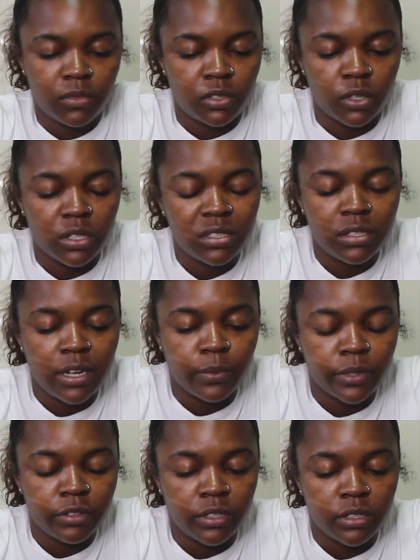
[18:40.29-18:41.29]
So it's not
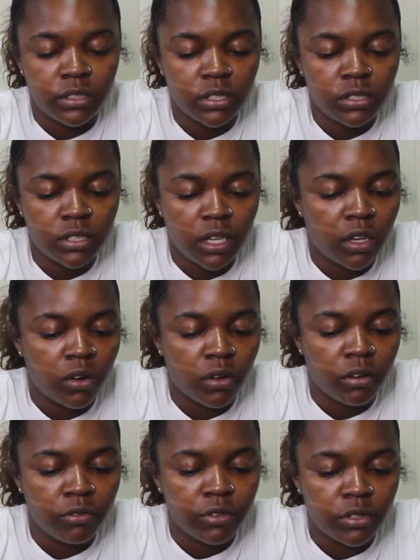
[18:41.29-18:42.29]
worth it. Just take it
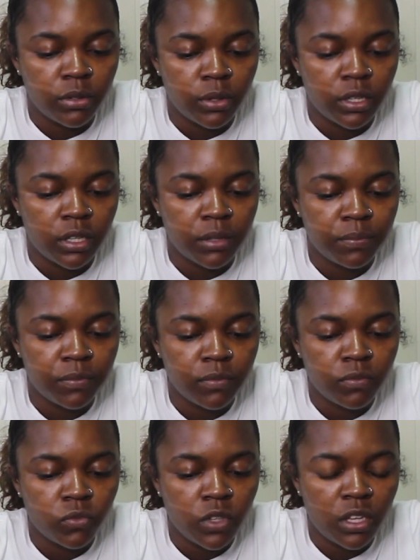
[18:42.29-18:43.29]
off and do it again.
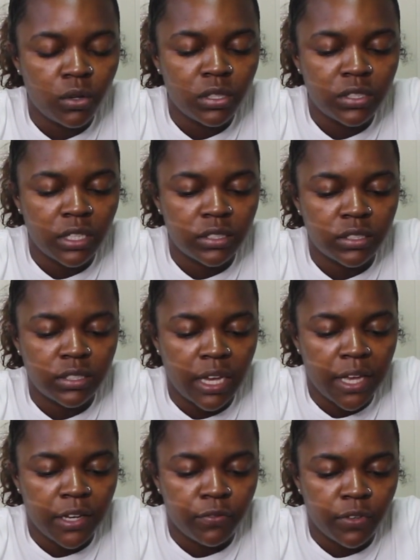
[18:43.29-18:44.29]
It only takes a
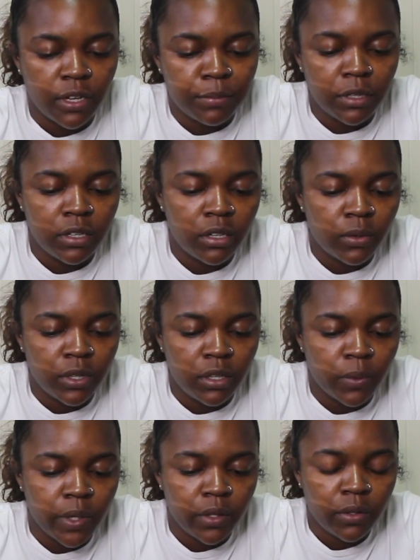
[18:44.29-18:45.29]
second to fill up the needle
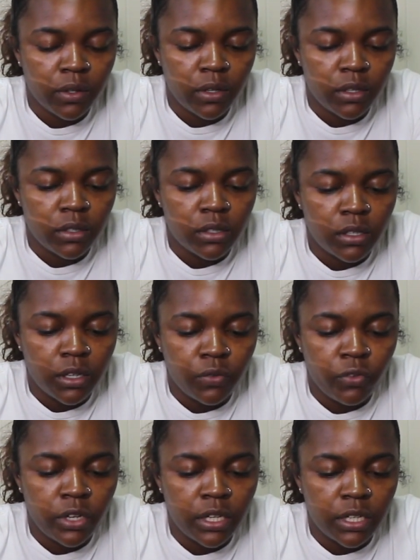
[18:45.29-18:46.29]
anyway.
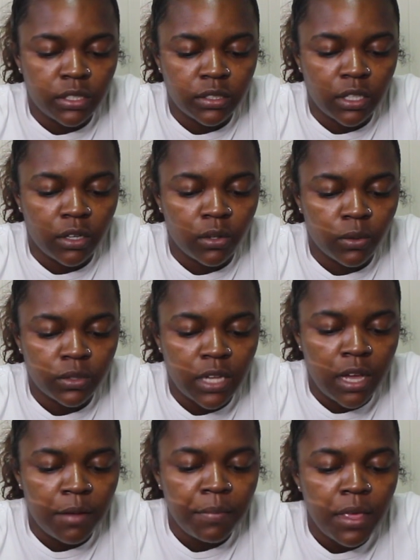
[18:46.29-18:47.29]
It really doesn't take a long
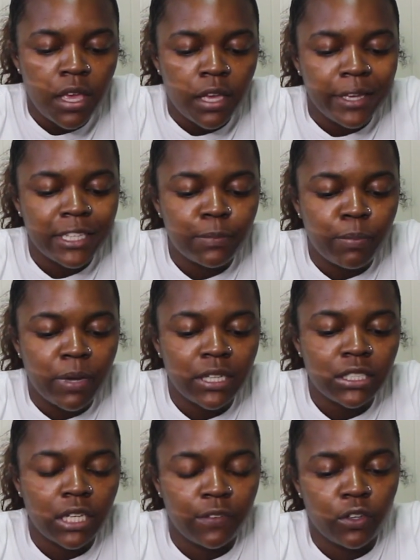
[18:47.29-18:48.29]
time,
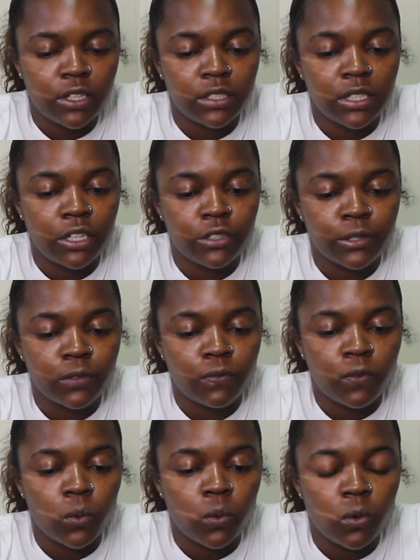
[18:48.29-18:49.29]
especially if your container is
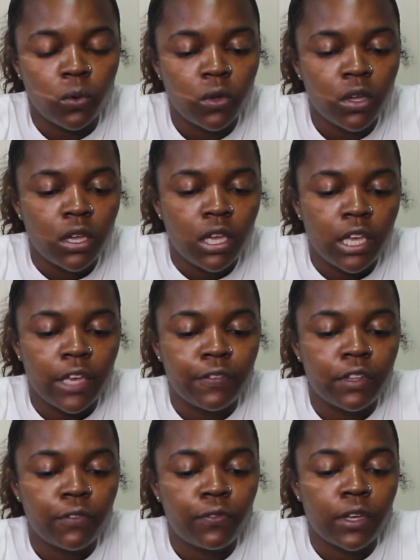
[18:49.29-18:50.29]
full.
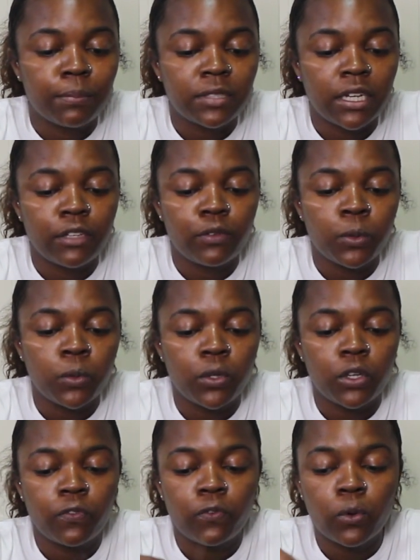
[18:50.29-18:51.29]
If I'm telling you,
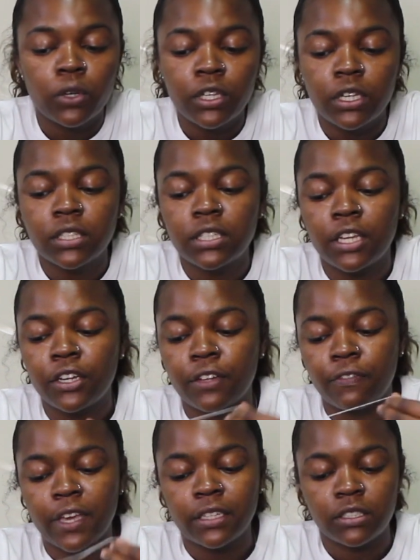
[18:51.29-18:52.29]
the fuller your container, the
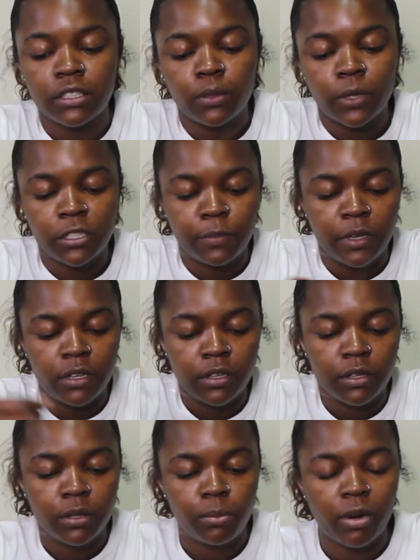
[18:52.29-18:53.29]
faster your waist
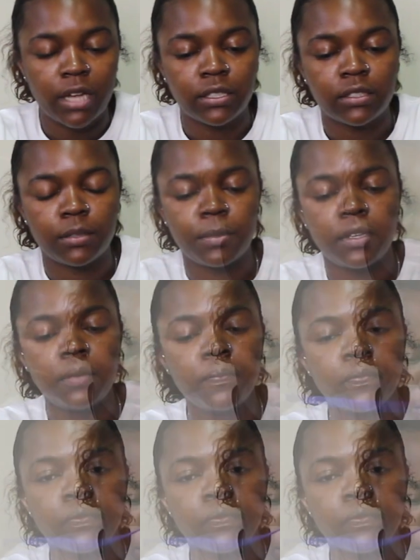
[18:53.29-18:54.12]
bead process will be.